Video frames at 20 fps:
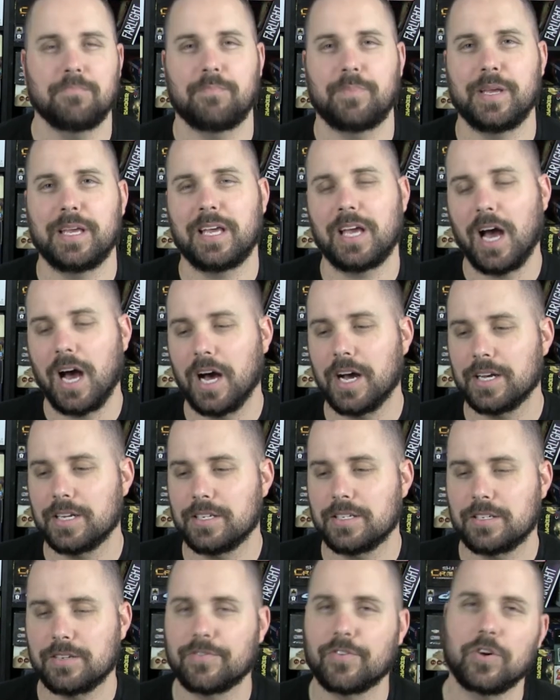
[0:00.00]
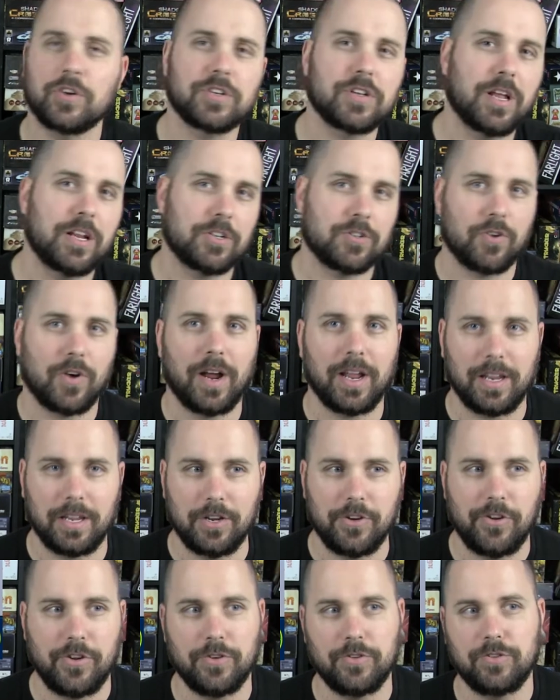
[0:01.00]
because of course Dinosaur
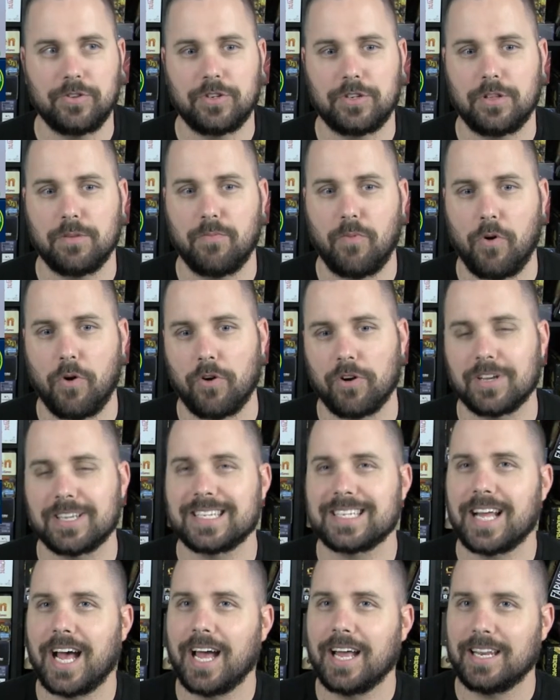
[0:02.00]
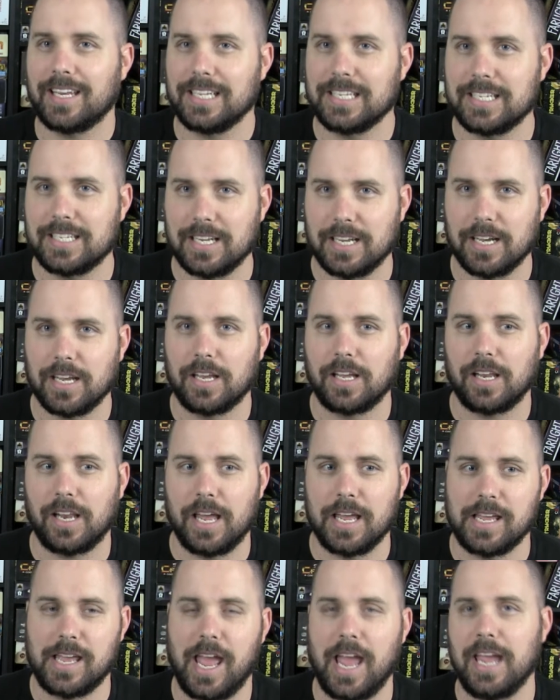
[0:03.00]
Island used the more stylistic,
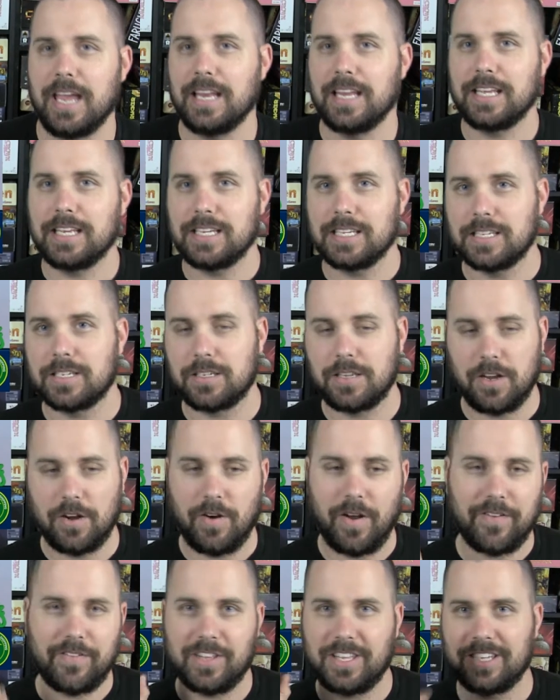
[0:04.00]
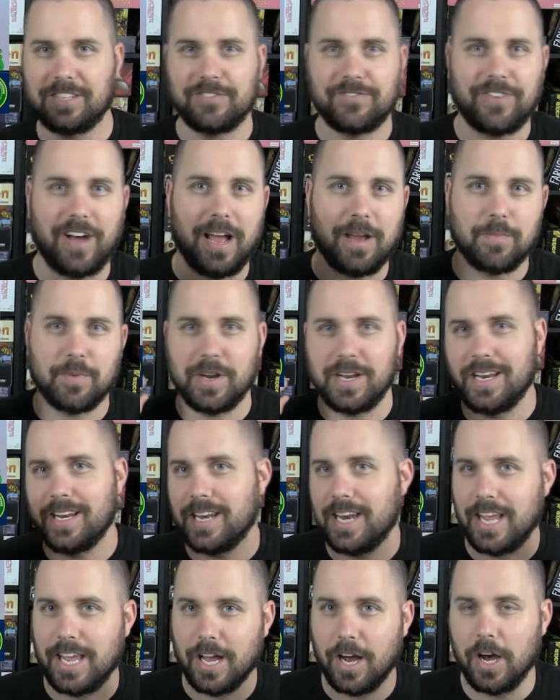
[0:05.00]
like 80s, everything's vibrant and
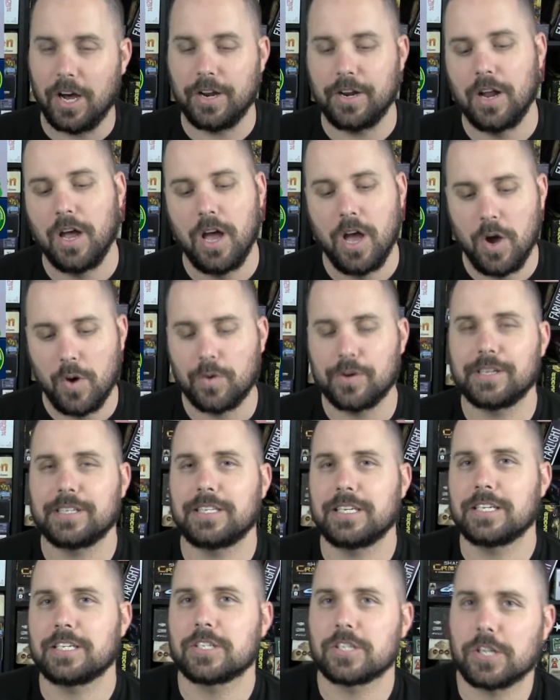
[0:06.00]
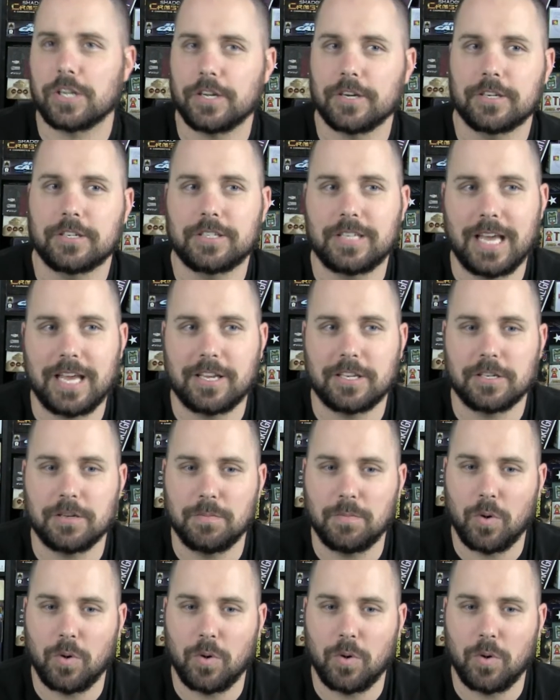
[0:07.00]
neon, whereas this look takes a